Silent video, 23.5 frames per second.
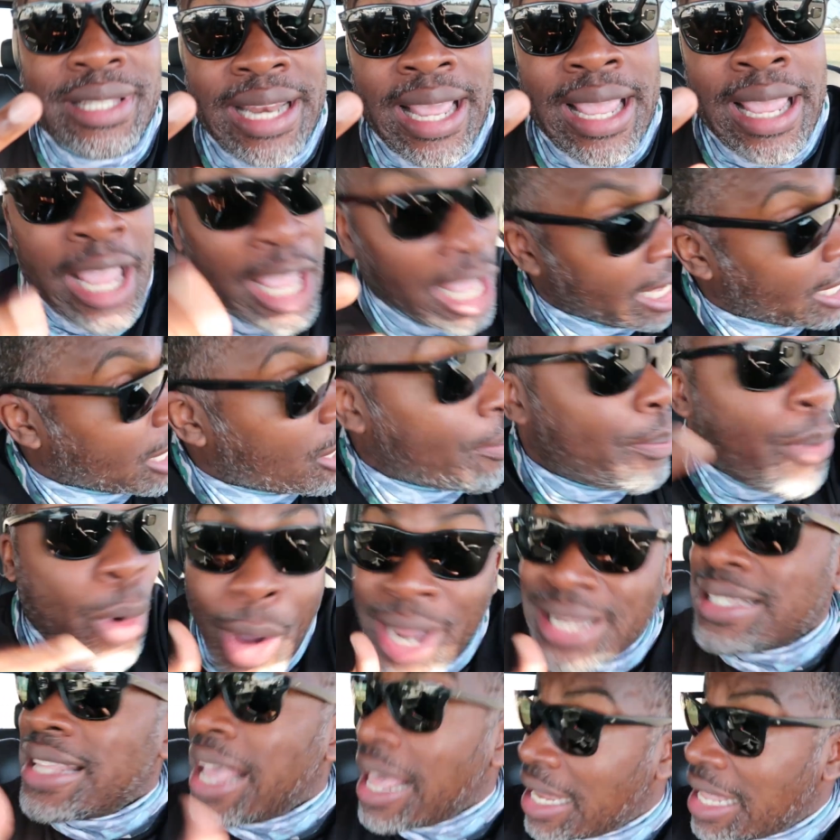today. Your
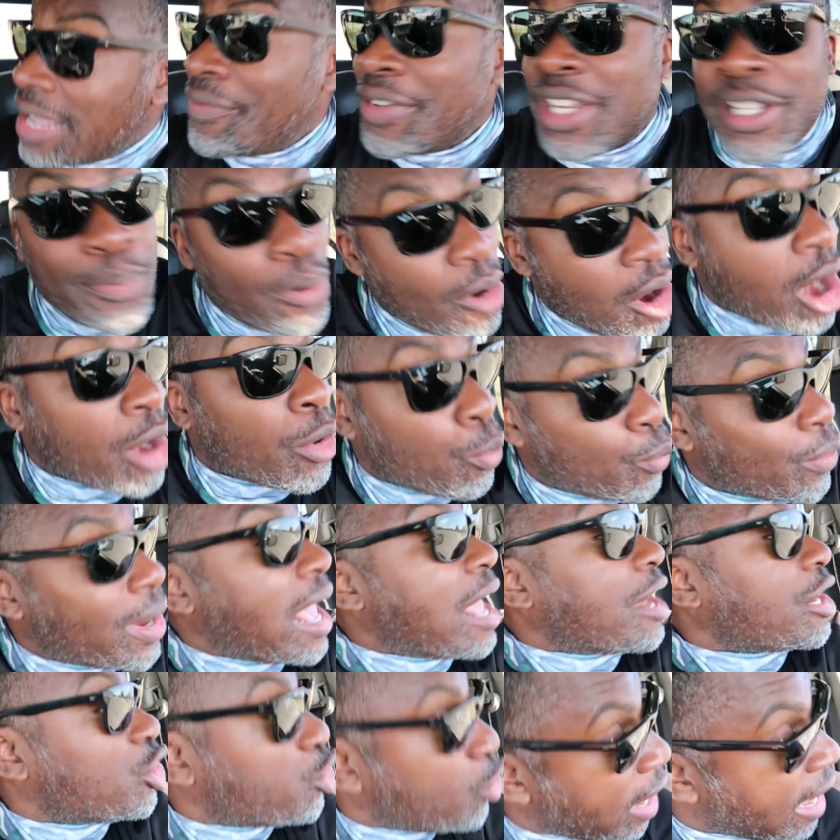boy's not leaving this park
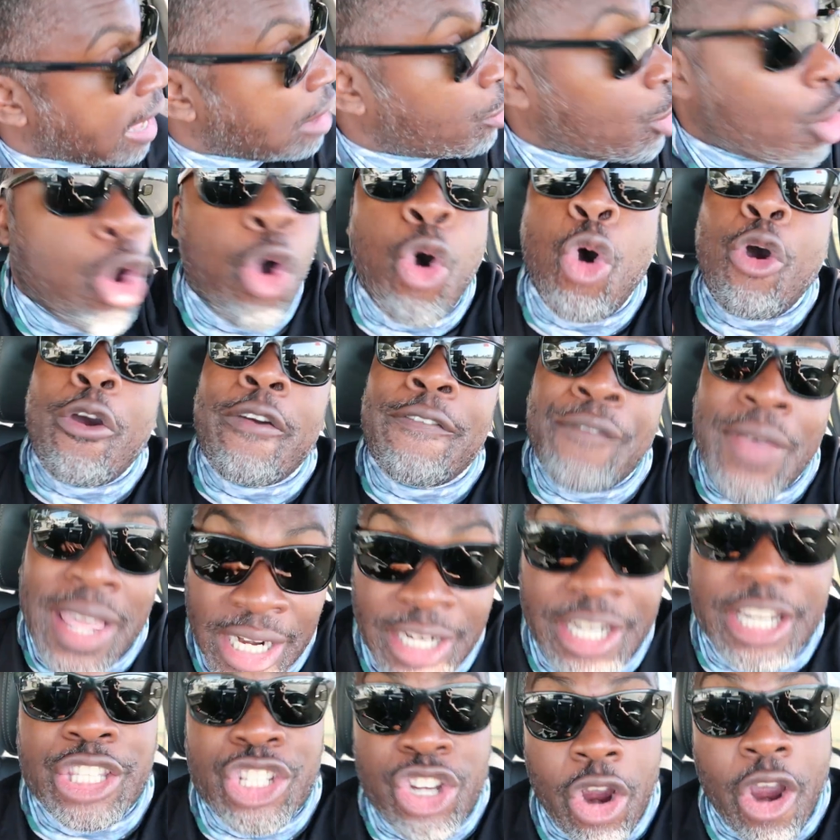without a trout or a
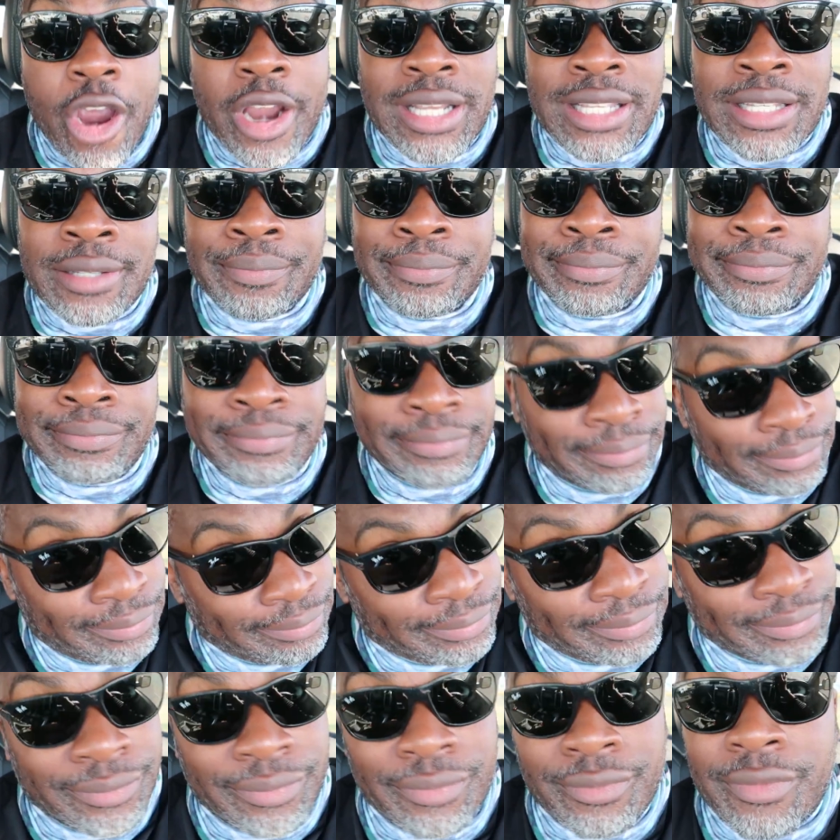felony charge.
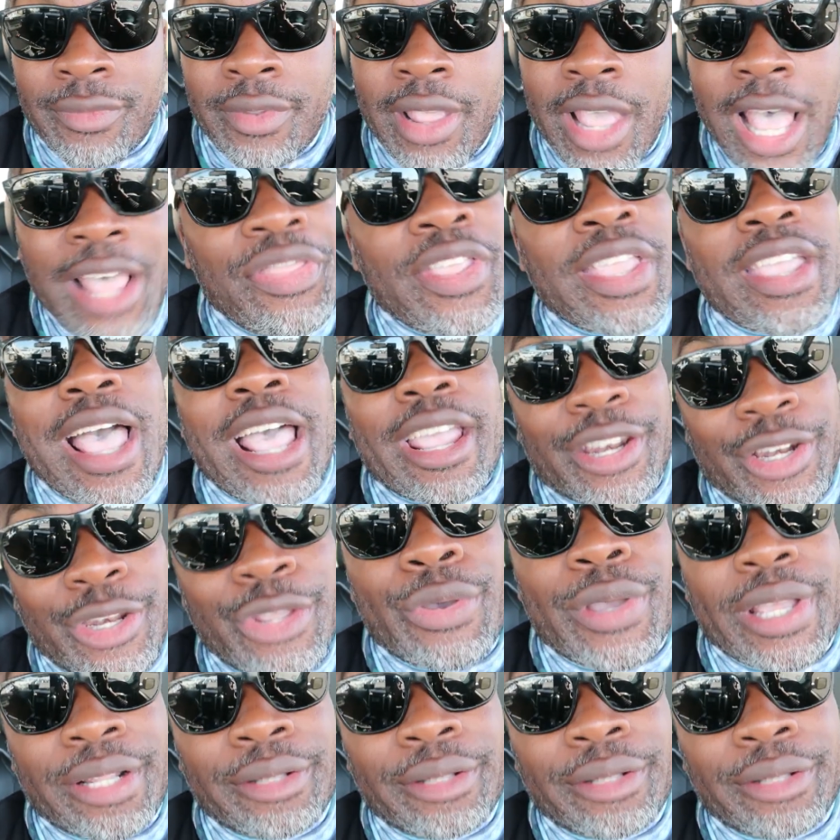I think I can do